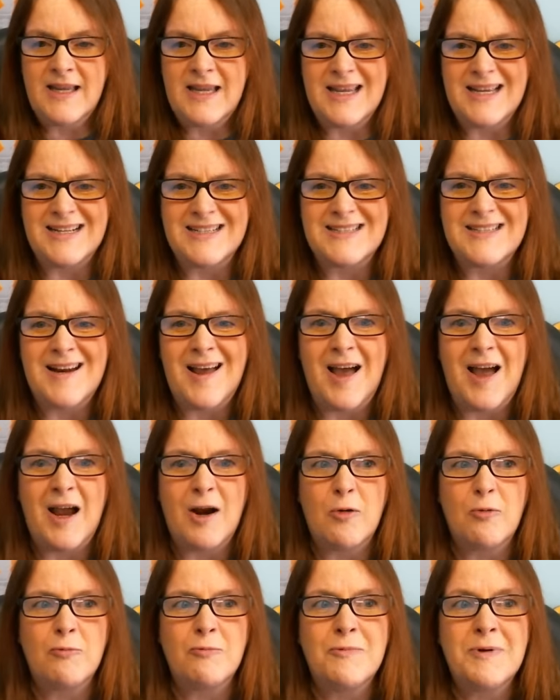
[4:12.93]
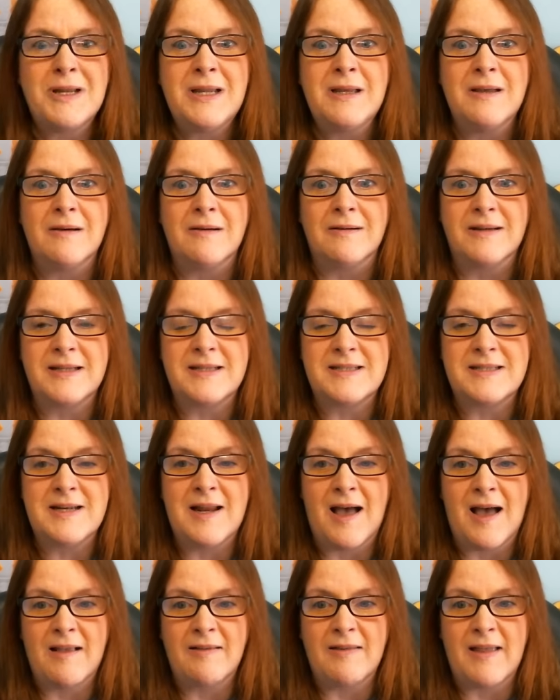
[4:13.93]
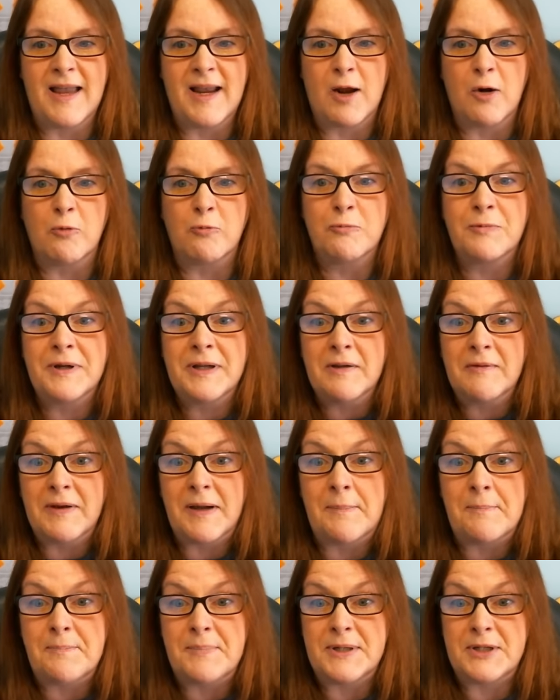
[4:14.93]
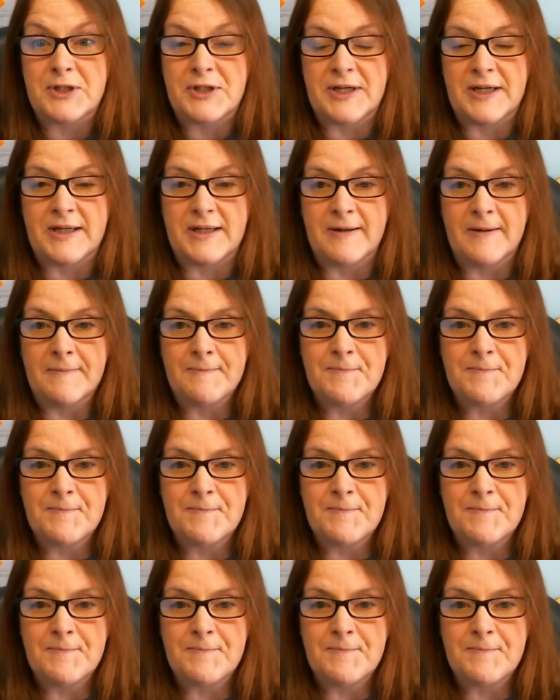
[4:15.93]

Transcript: It's not real. It's not like a real ambition.